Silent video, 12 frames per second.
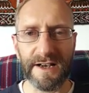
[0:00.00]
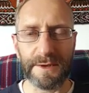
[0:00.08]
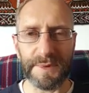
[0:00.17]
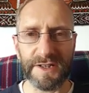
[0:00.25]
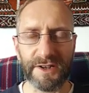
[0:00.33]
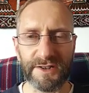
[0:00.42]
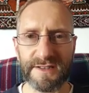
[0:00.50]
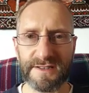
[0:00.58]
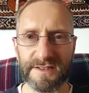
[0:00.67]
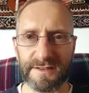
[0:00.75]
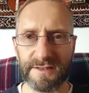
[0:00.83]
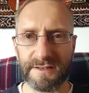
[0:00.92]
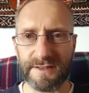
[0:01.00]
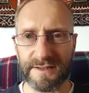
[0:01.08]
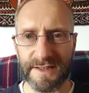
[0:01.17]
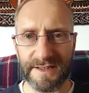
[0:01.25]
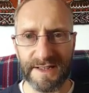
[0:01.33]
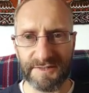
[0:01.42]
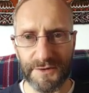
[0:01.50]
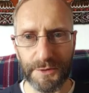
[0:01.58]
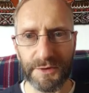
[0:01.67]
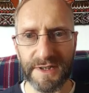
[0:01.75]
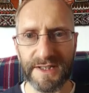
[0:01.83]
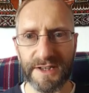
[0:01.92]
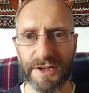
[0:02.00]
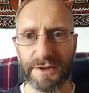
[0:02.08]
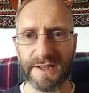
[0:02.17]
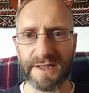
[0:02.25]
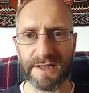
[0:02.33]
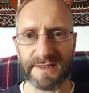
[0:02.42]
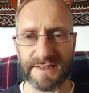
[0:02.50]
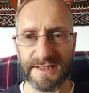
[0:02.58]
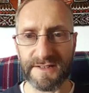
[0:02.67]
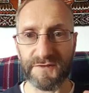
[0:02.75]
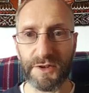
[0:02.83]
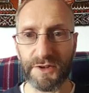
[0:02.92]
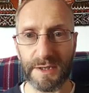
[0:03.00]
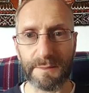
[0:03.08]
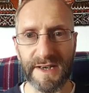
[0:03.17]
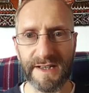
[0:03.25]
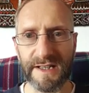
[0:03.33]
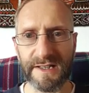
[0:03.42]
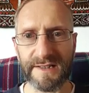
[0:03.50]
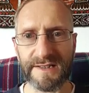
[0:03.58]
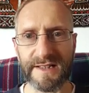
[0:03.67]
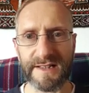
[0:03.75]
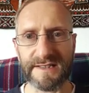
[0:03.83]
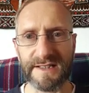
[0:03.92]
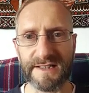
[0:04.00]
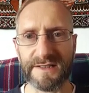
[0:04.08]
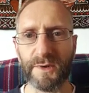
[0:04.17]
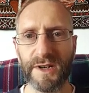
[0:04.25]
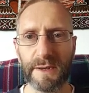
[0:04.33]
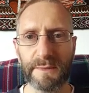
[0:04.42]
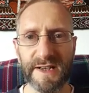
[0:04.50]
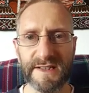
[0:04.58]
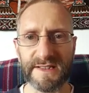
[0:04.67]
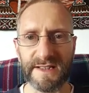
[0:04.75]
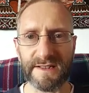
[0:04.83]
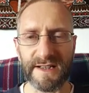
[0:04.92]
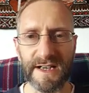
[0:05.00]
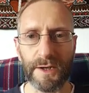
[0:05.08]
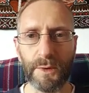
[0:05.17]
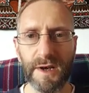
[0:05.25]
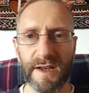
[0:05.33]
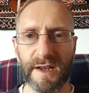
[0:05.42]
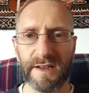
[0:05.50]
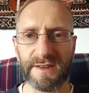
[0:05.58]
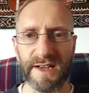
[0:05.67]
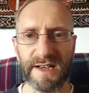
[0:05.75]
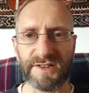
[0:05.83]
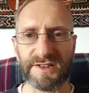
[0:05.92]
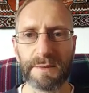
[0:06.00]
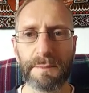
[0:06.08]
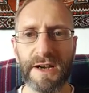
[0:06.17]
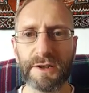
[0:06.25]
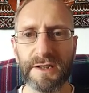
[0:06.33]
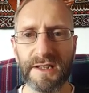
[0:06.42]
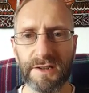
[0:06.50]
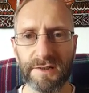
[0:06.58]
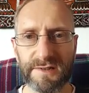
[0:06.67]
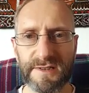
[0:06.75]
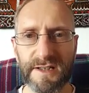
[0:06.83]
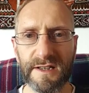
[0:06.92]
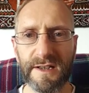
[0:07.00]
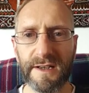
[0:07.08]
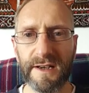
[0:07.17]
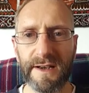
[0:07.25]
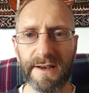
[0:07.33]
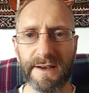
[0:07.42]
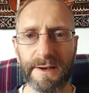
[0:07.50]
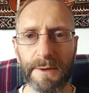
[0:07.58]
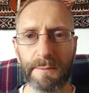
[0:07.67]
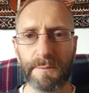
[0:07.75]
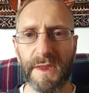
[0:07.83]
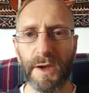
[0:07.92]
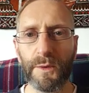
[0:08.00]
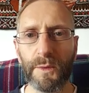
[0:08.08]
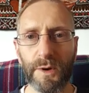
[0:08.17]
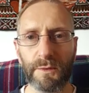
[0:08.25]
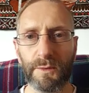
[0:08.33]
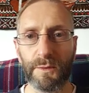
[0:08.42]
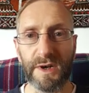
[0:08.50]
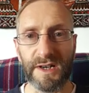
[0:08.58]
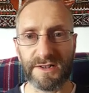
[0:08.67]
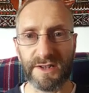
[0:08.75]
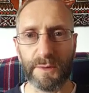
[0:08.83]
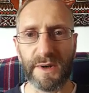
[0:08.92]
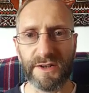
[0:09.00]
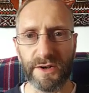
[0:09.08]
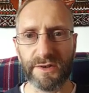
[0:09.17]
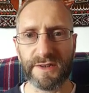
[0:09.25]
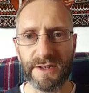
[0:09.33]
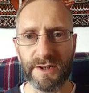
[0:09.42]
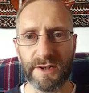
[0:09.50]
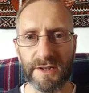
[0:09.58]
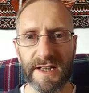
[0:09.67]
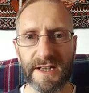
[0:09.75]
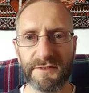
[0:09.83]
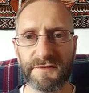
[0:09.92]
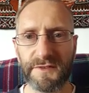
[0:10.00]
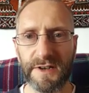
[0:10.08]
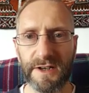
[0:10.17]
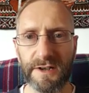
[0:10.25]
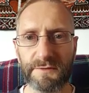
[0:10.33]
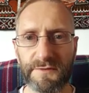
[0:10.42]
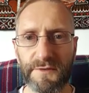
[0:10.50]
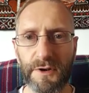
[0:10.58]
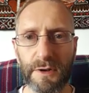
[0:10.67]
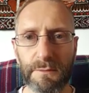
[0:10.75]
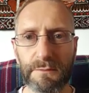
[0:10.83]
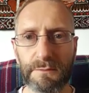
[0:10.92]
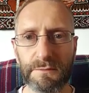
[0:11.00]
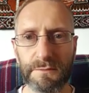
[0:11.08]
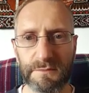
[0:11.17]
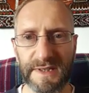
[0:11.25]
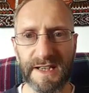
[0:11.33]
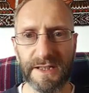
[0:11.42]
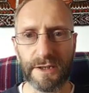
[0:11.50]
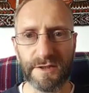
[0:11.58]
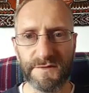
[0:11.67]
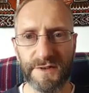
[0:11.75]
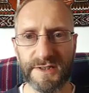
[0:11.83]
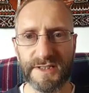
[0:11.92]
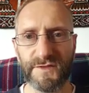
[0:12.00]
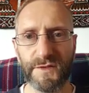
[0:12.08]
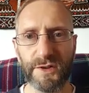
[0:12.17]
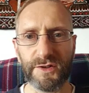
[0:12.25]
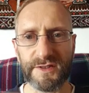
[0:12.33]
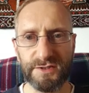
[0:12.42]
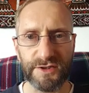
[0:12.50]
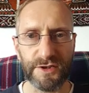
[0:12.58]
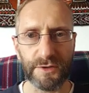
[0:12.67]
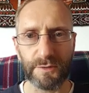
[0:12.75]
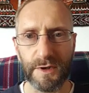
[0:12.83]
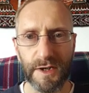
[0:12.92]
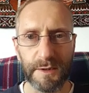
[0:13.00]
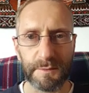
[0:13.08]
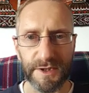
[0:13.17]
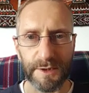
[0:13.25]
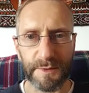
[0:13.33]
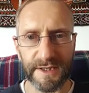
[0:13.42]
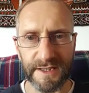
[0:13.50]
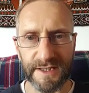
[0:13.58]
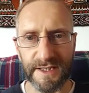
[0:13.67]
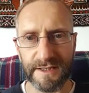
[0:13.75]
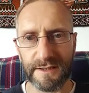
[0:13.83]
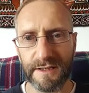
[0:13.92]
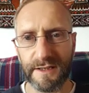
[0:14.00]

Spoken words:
because if you read her analysis, if you look at my analysis, it's quite amazing how that actually parallels what actually went on in her life, from getting her first divorce to becoming